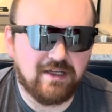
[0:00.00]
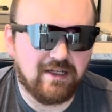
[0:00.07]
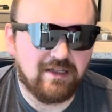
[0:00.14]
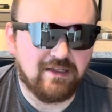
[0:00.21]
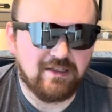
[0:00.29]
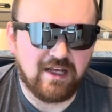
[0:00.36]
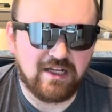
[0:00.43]

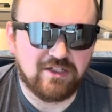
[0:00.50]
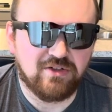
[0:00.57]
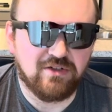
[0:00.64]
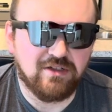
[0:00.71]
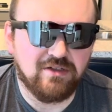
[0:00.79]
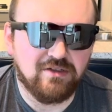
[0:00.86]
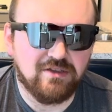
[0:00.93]
and the
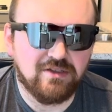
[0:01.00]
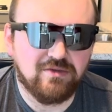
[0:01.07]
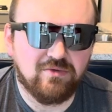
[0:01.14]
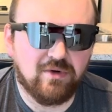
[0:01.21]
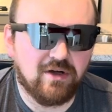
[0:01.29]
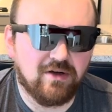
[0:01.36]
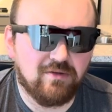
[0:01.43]
X-Reals
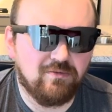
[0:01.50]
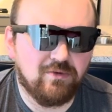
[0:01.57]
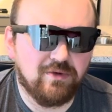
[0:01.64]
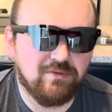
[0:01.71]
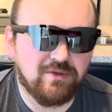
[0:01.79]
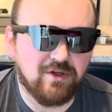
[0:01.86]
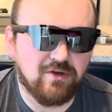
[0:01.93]
were,
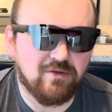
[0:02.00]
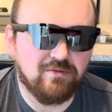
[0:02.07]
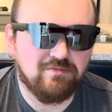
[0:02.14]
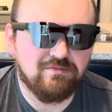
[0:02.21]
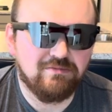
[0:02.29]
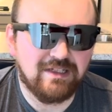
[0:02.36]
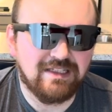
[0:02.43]

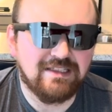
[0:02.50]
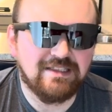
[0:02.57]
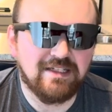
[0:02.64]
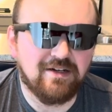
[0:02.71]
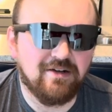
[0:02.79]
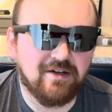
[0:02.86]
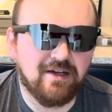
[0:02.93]

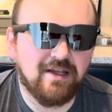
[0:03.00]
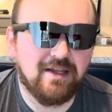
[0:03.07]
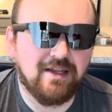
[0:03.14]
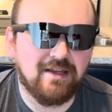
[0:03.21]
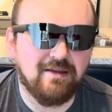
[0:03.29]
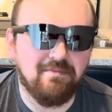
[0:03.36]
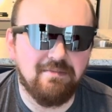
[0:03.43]
considered
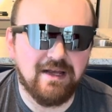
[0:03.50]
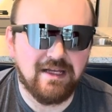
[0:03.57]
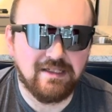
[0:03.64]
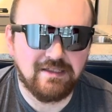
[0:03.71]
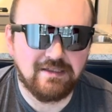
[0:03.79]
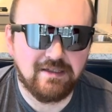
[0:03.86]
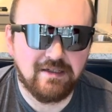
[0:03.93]
the
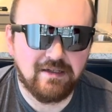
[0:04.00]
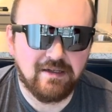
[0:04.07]
best,